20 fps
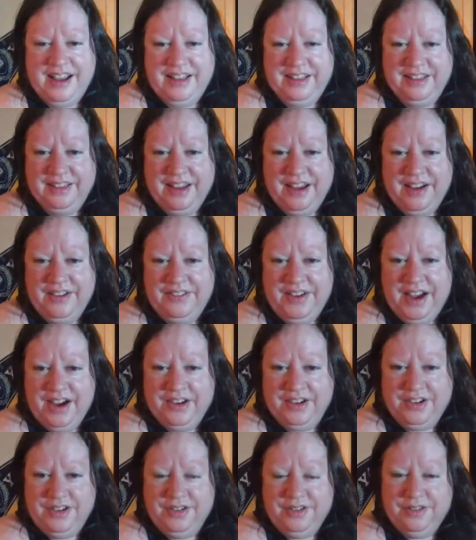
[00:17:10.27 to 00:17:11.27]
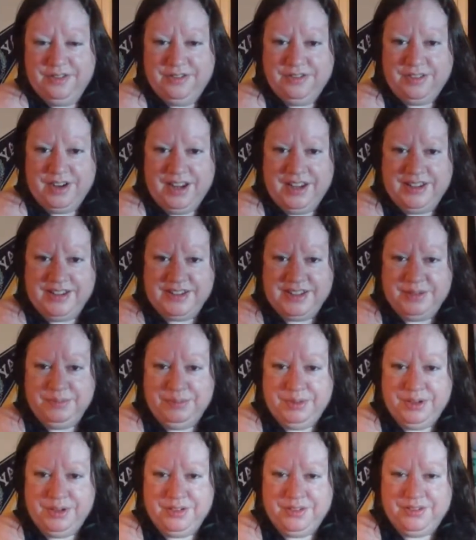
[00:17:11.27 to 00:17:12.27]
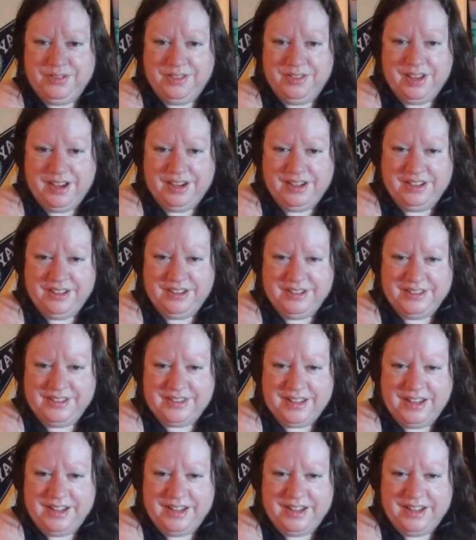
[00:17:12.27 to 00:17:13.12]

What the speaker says: love how crazy beautiful that is.